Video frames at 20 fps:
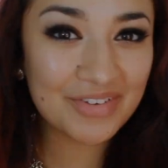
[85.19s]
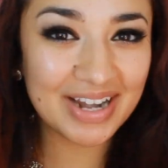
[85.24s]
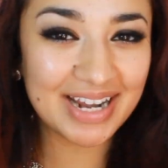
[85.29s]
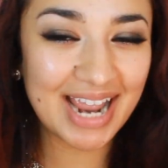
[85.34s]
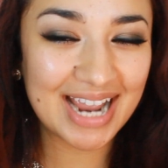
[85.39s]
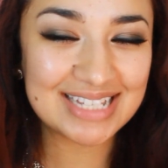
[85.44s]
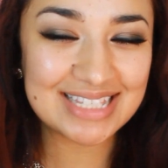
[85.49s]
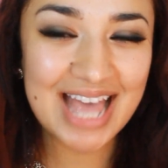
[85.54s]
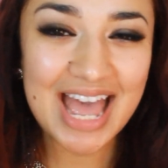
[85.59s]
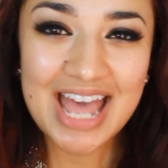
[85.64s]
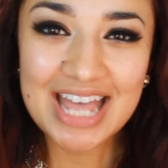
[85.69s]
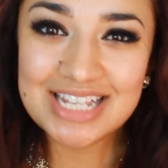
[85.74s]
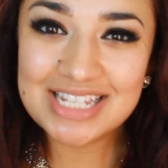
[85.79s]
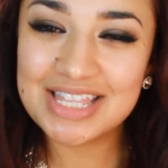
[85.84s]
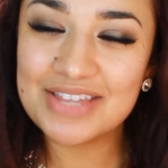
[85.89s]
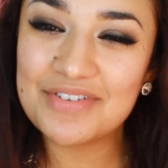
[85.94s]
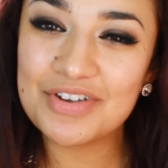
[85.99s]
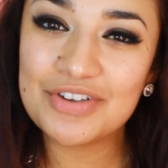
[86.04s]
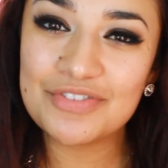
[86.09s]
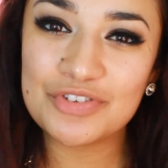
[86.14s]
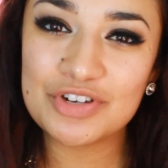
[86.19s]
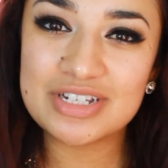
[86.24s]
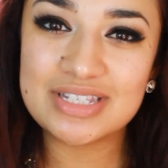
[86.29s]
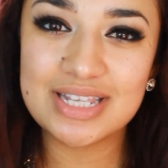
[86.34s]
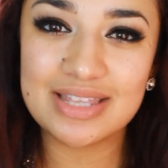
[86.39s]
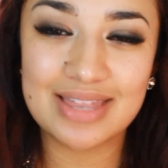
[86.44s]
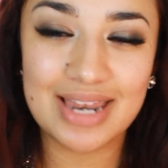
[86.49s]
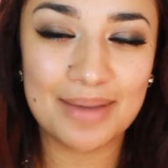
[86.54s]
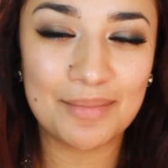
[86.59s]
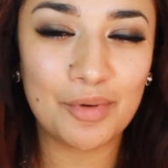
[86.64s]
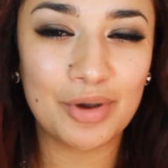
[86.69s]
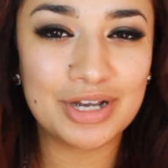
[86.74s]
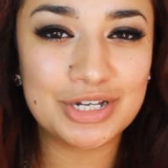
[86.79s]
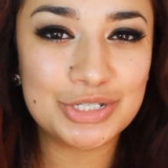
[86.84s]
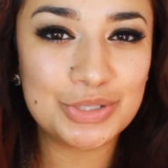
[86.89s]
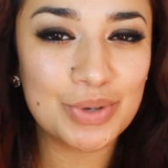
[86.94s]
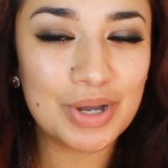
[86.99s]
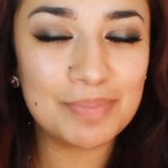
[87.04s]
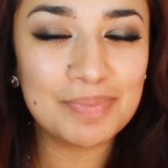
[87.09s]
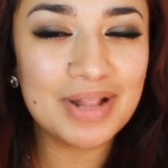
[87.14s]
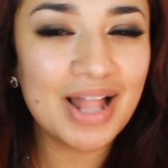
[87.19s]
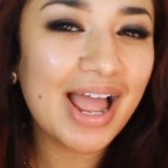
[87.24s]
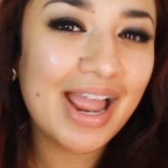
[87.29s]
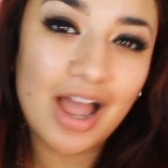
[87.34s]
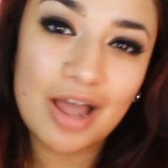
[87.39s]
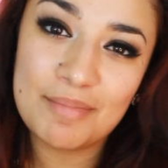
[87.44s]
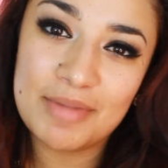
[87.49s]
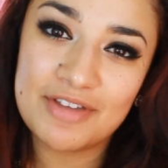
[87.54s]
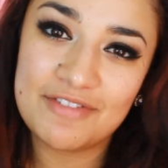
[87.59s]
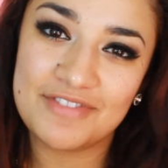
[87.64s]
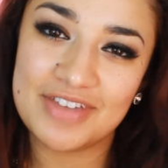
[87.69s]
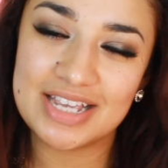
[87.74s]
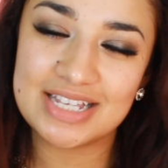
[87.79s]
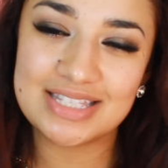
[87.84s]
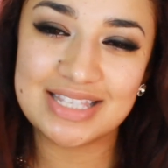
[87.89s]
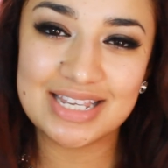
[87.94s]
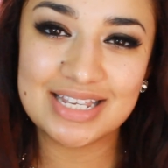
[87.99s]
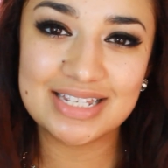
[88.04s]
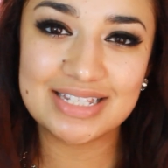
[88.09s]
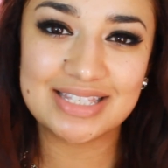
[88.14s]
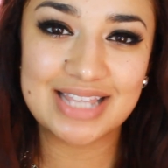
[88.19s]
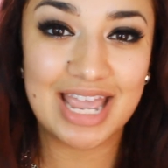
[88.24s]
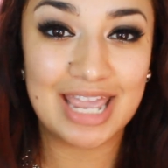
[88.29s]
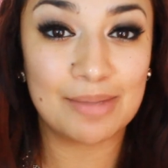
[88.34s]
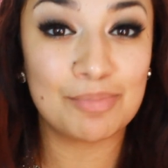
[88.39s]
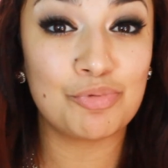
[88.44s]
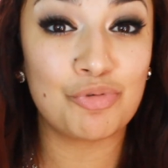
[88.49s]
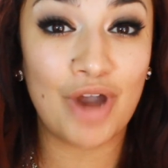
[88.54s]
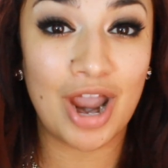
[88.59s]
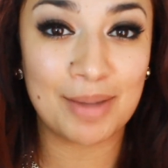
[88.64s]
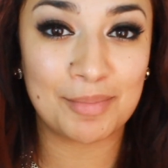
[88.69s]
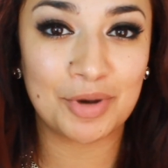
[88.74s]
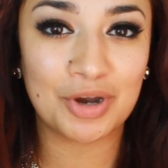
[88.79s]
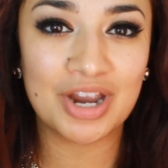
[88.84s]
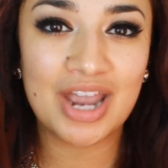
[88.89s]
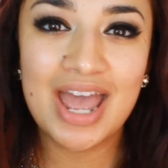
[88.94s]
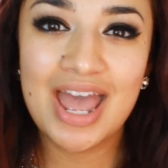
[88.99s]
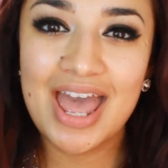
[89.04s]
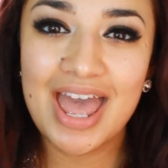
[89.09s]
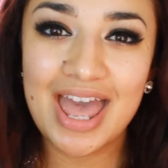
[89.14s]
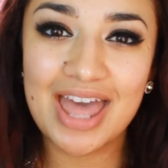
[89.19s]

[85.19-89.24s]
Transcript: Alrighty guys, so the very first thing that I'm going to apply on my face is a primer.